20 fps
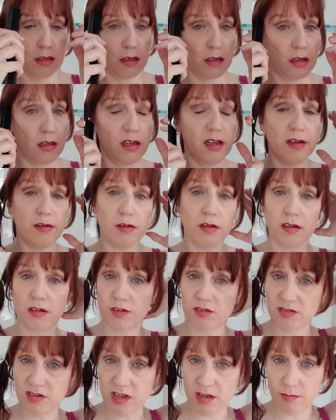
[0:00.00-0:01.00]
I'm going
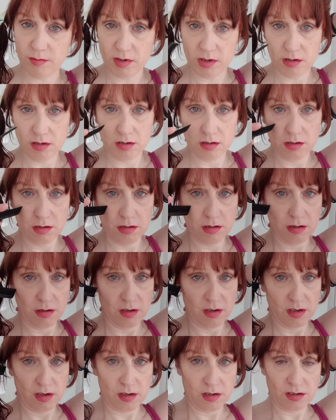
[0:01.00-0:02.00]
to trim
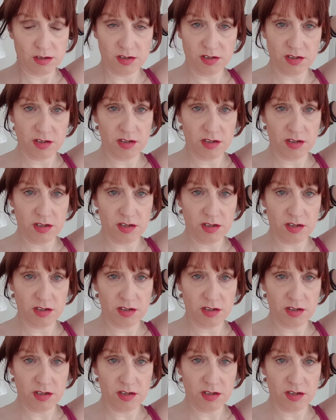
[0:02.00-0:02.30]
just a